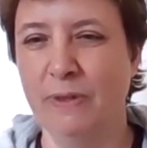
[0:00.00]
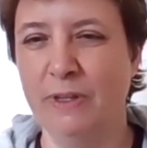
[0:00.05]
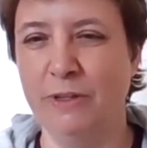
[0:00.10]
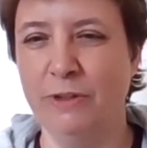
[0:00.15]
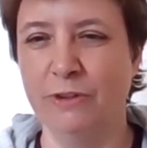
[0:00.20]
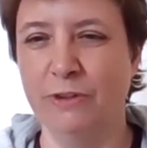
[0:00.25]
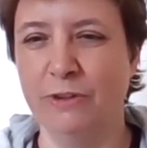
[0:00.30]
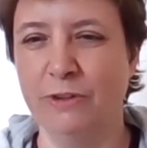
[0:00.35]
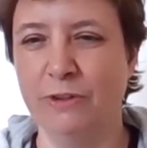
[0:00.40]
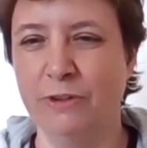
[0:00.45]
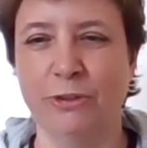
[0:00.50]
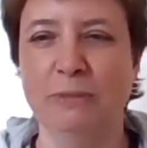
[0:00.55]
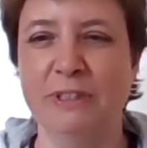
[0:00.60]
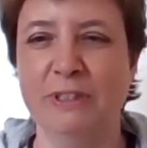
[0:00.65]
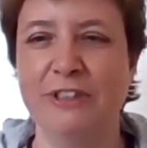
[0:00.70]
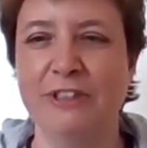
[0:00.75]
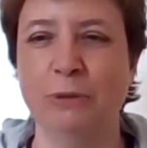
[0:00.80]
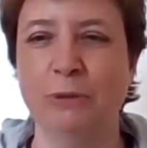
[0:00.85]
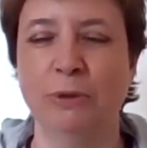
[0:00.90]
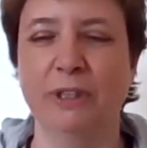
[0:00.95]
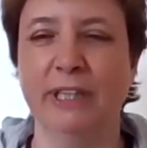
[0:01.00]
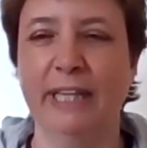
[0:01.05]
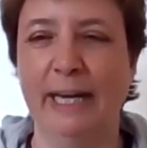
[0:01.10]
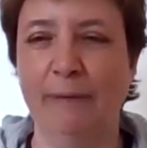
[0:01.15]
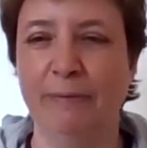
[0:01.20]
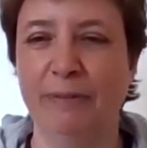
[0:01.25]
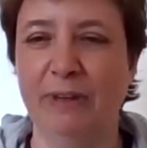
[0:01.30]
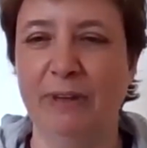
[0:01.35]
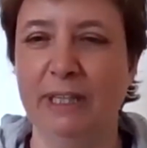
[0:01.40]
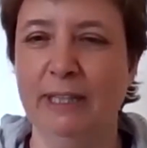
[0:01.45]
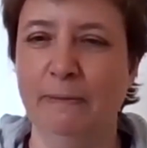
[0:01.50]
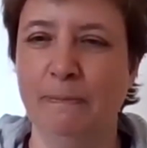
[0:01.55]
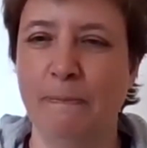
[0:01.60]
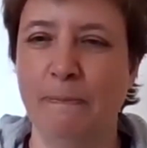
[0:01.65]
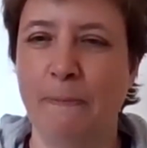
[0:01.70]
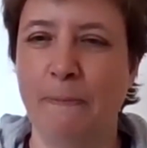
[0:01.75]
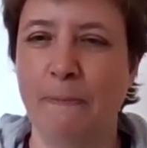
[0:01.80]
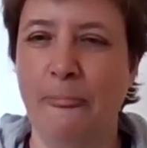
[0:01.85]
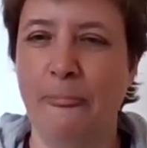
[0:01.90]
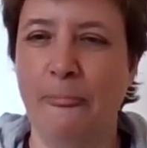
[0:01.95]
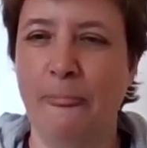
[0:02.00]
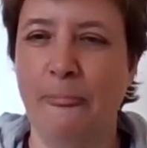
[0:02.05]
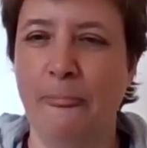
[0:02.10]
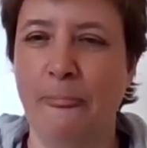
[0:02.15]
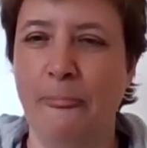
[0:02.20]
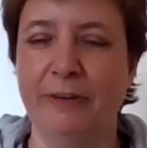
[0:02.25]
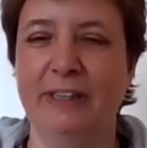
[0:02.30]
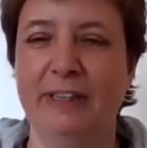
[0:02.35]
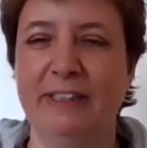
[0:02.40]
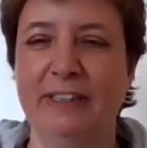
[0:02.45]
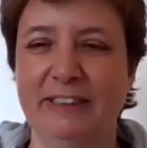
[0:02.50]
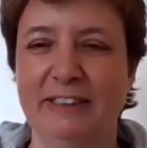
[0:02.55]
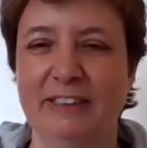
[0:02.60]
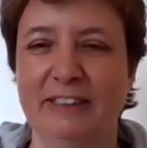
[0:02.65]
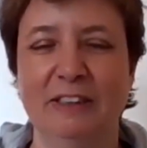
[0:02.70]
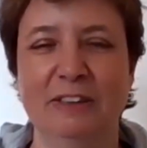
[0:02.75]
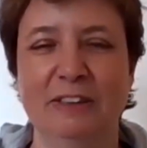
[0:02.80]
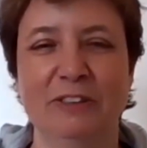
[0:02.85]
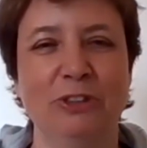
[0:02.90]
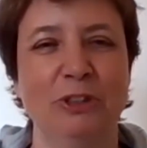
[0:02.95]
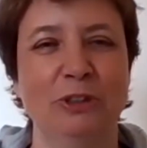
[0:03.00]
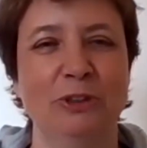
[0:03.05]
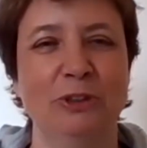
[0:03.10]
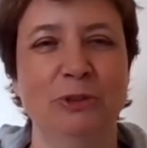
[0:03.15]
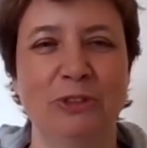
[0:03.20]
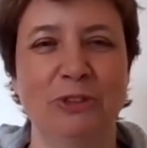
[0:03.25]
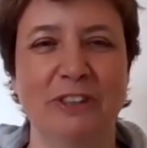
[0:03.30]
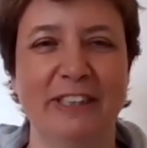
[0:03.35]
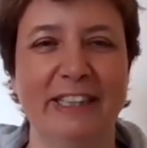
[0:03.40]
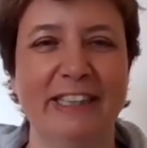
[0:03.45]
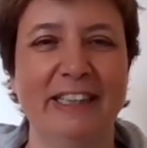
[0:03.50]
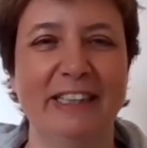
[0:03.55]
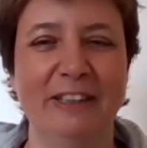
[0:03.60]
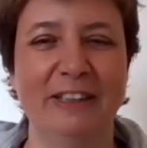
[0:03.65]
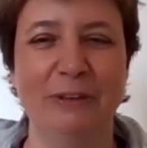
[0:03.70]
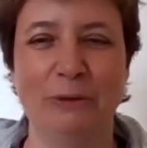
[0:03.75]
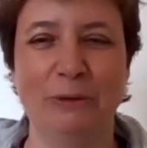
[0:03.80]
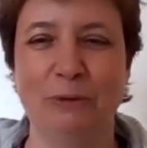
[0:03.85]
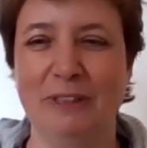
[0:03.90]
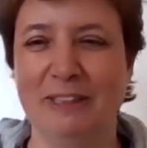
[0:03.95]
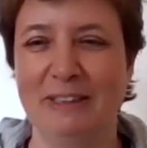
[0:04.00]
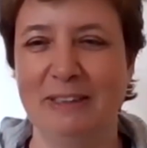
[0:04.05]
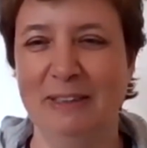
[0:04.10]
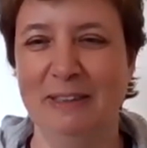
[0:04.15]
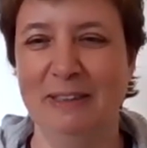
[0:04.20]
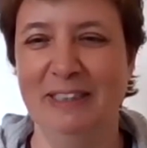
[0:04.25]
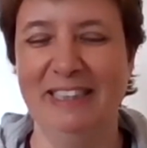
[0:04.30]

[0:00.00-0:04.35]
You're so busy with Lambda, and oh, she used that other one.